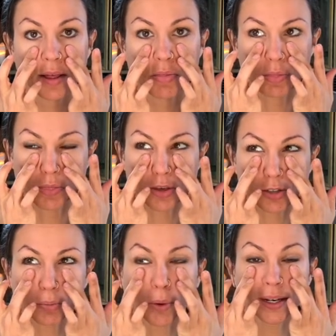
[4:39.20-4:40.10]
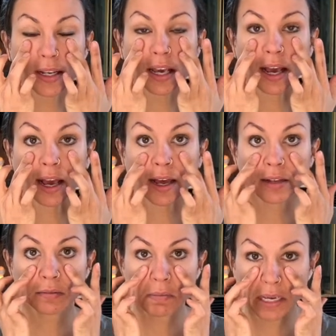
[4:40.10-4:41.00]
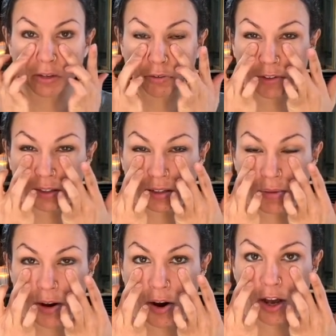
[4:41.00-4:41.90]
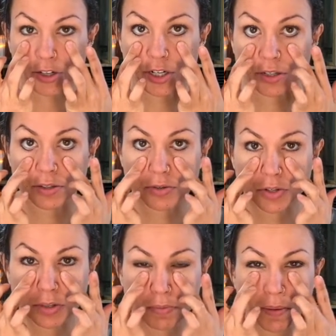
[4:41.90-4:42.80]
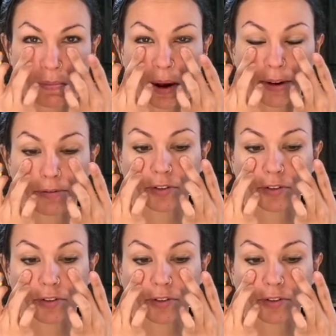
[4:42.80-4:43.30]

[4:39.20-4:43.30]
This point can make you feel a little bit nauseous, so just be mindful